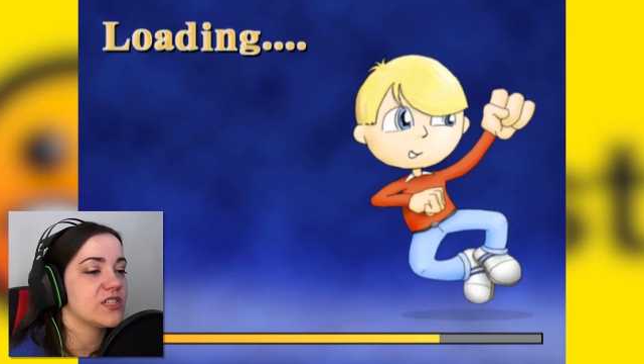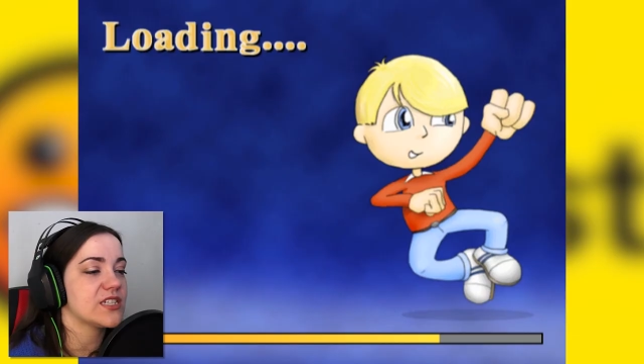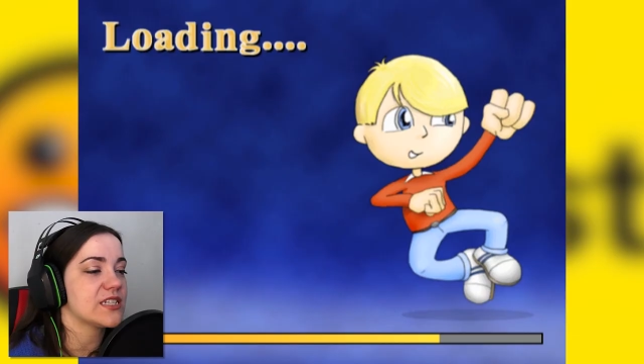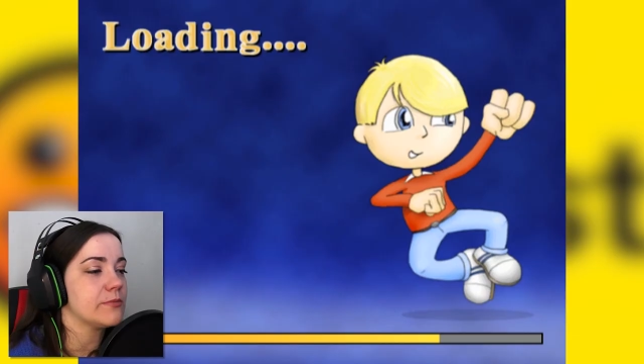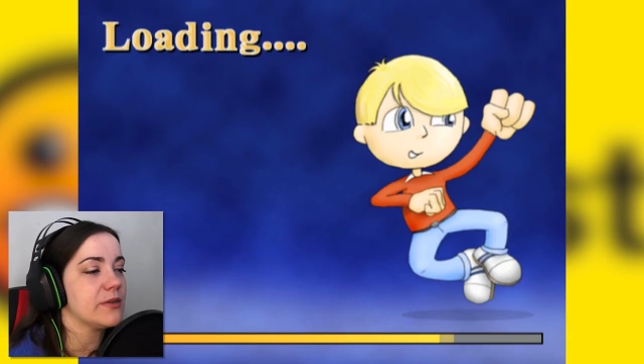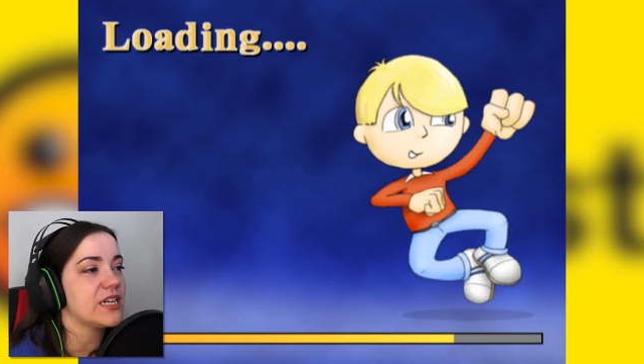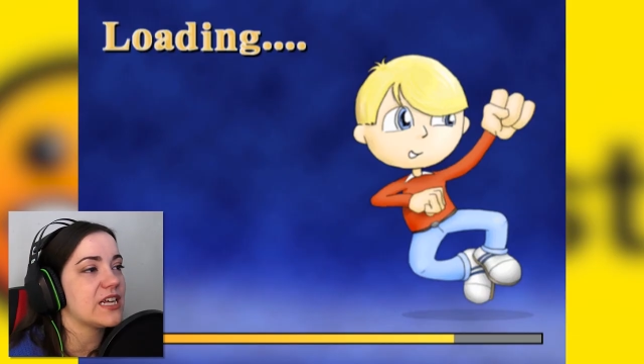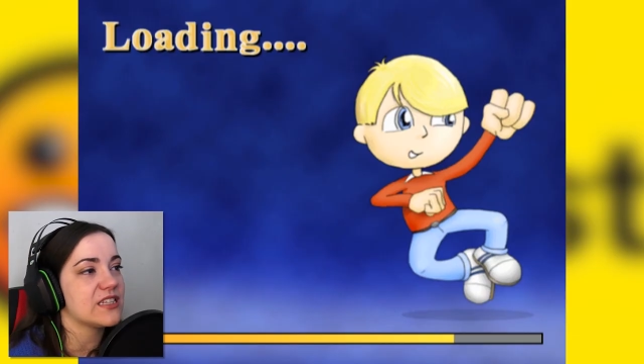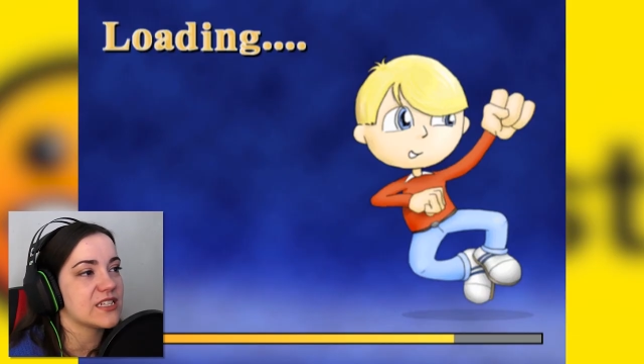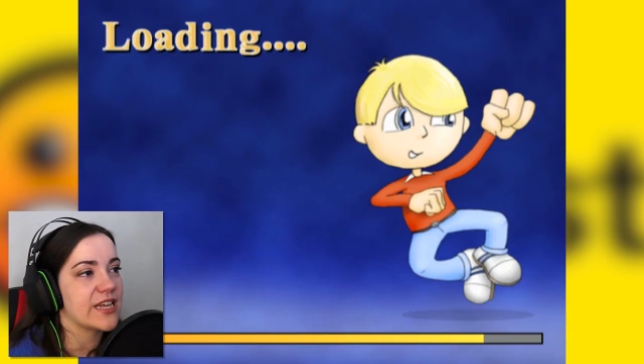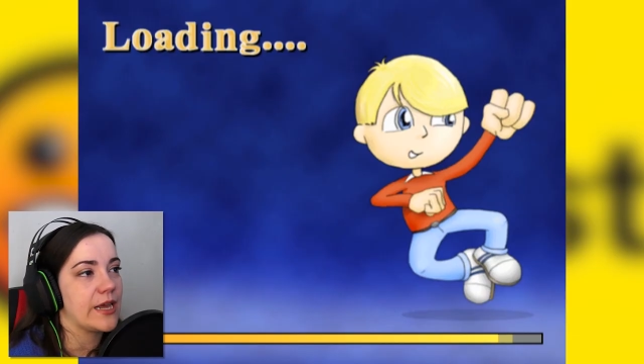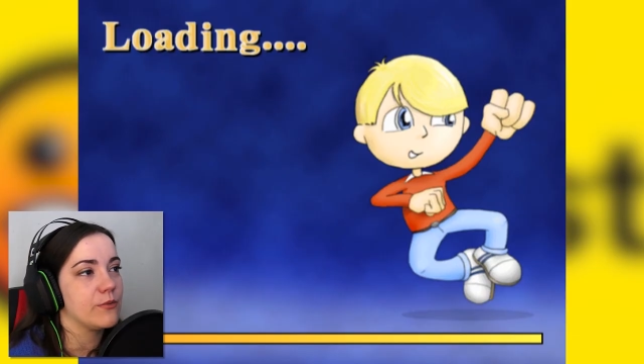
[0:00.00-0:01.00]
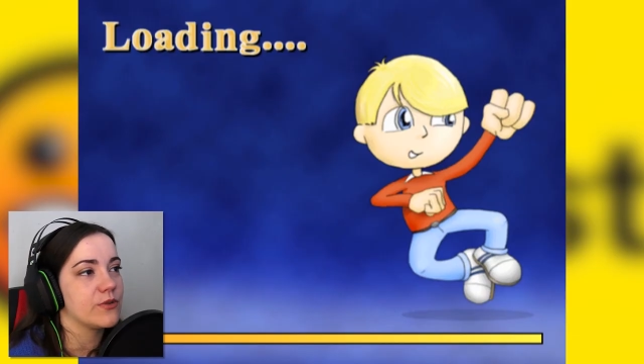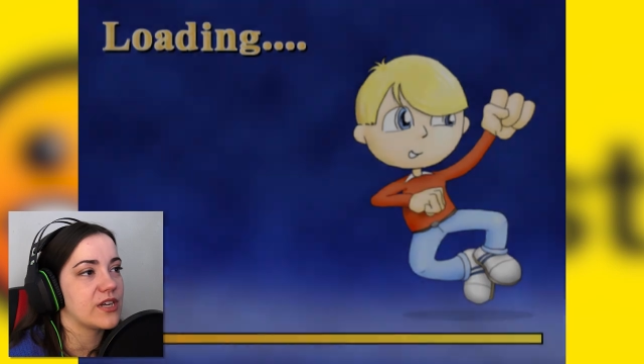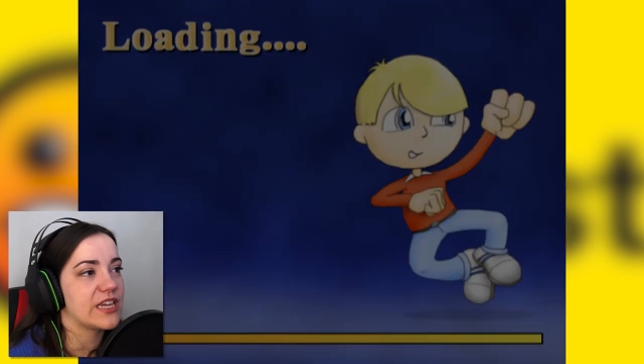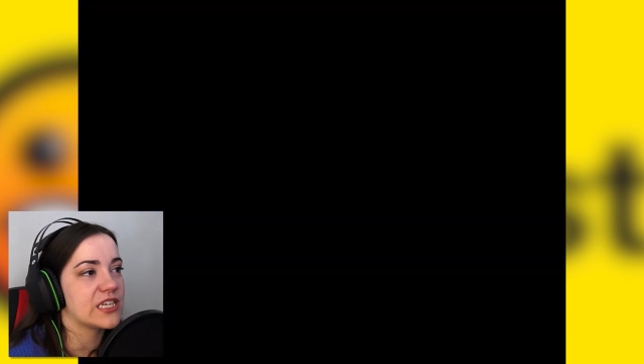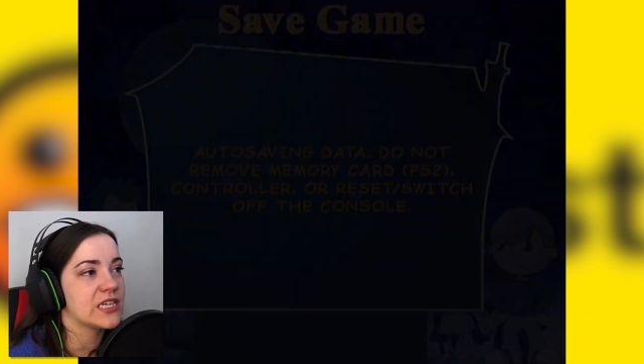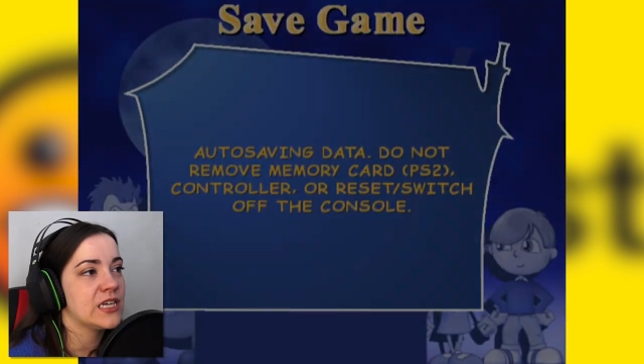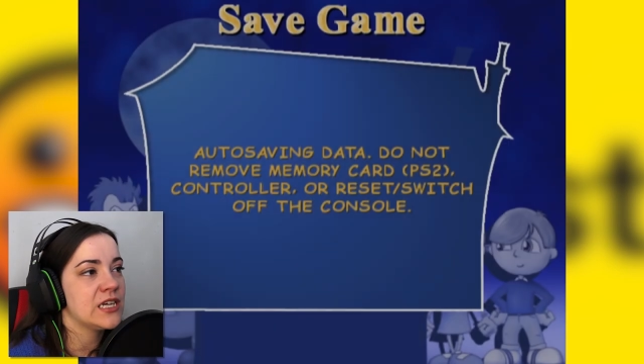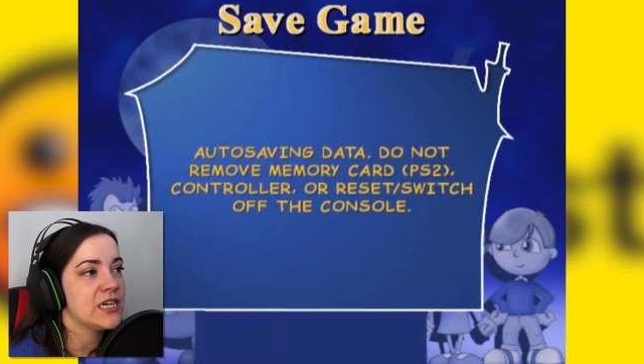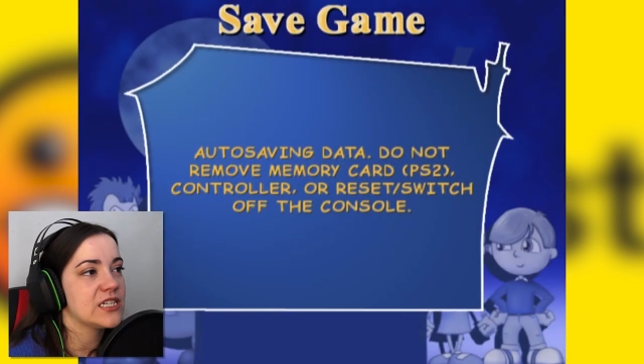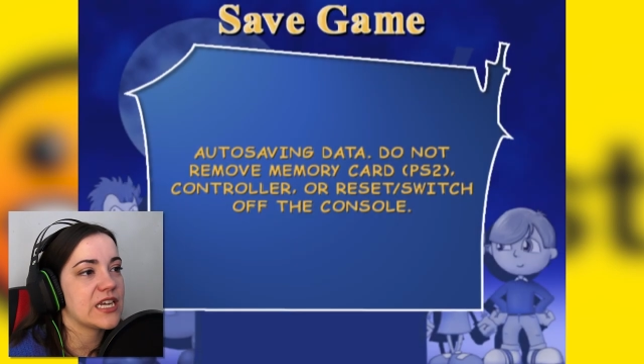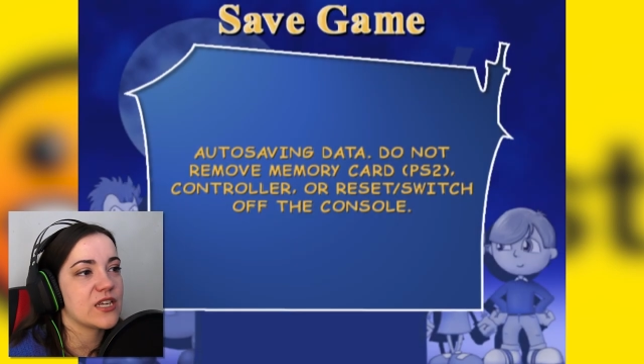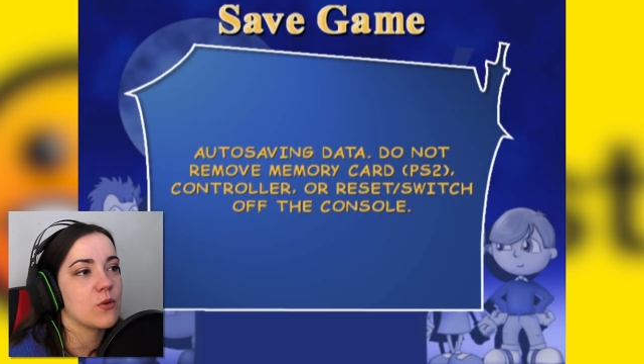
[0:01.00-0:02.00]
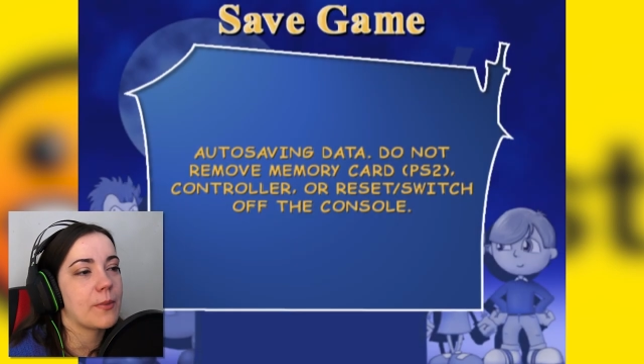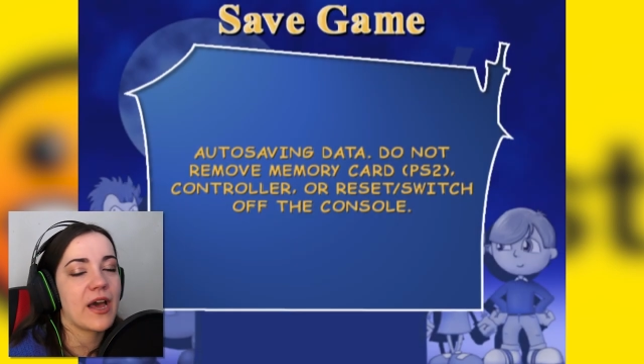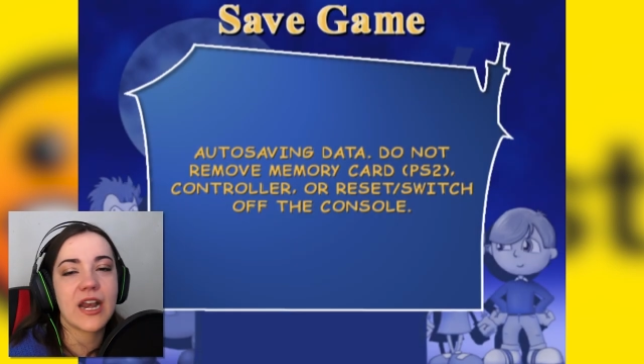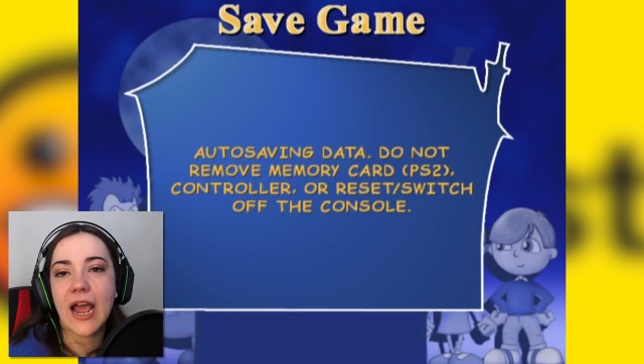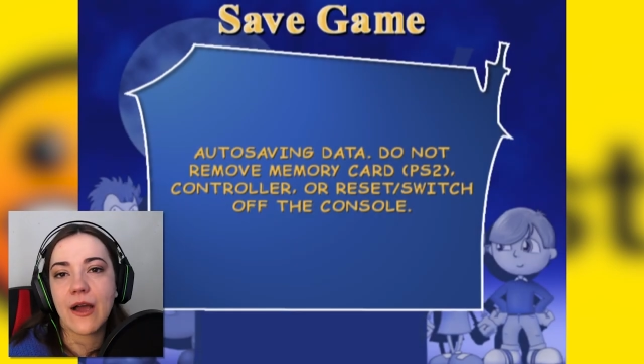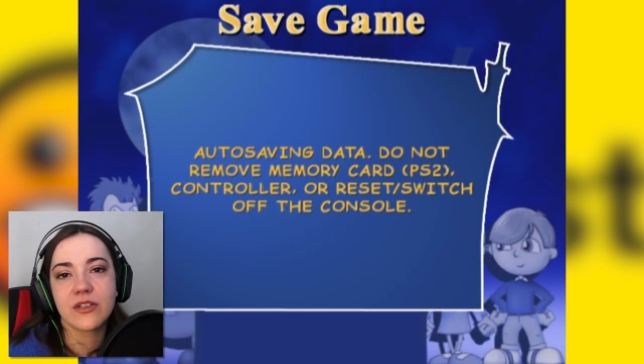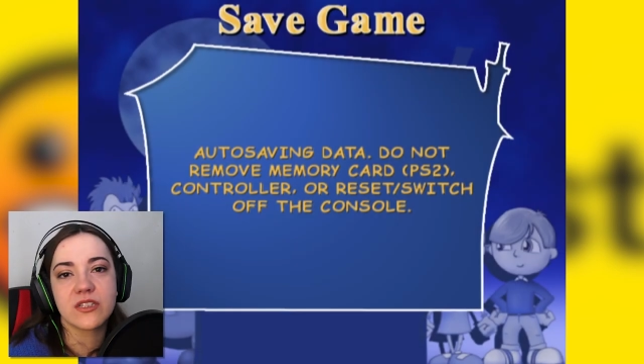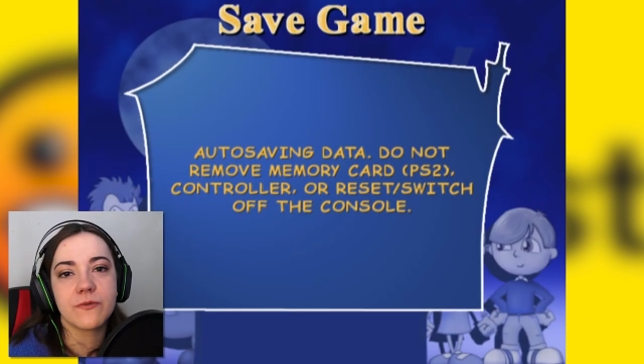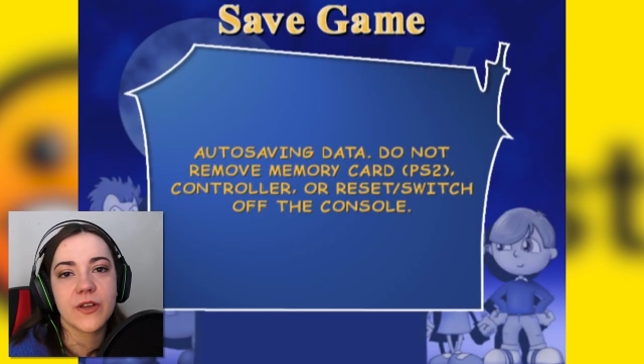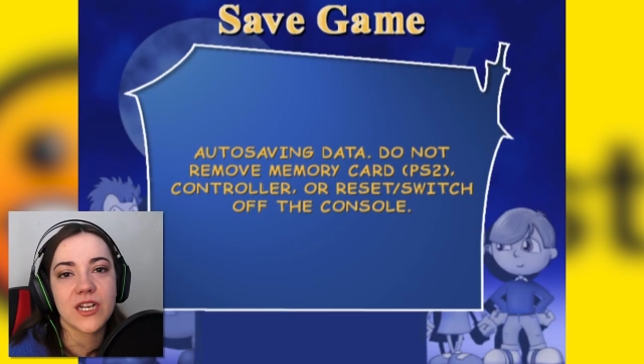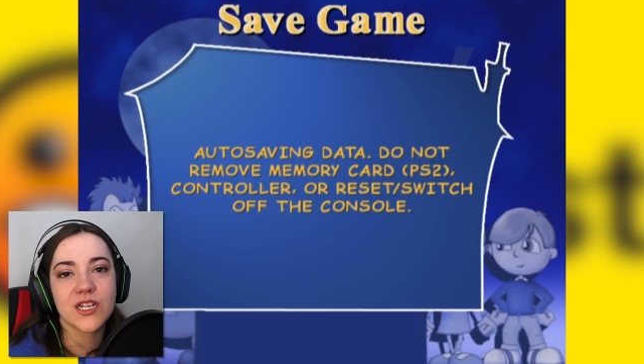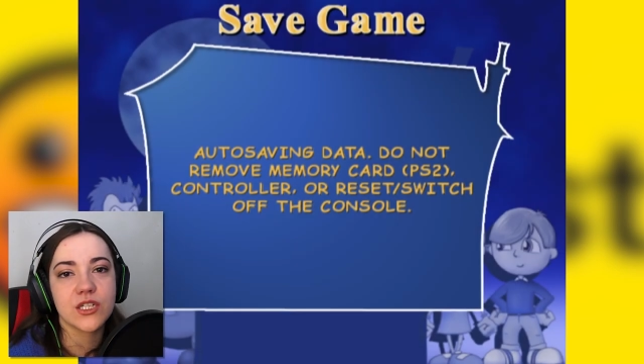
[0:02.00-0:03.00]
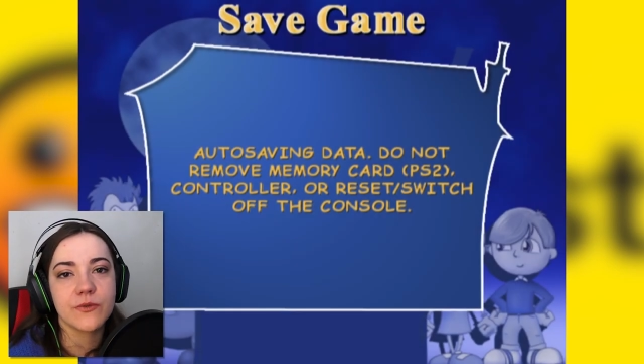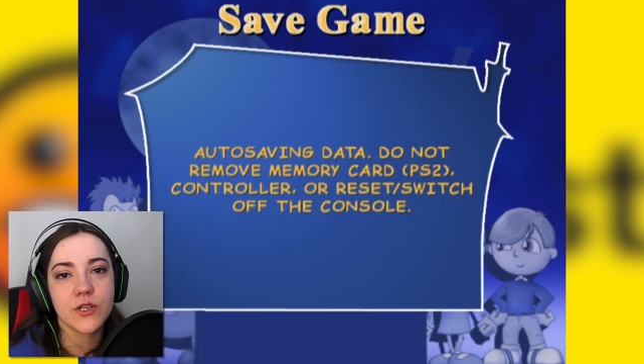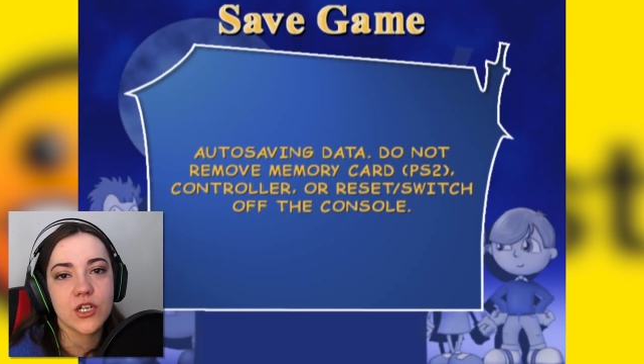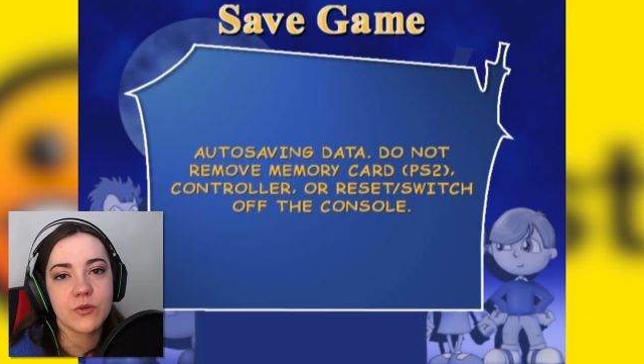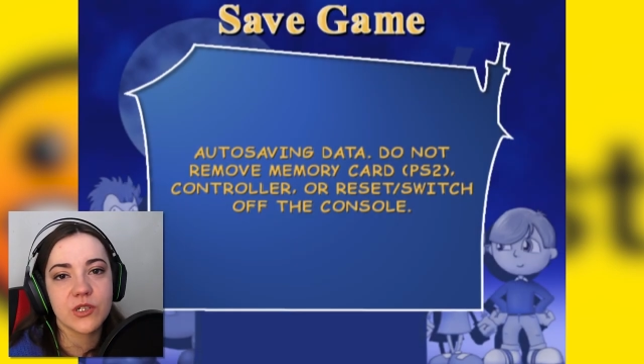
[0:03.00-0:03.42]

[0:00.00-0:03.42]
Does this mean like this game would like take you about an hour to finish if you knew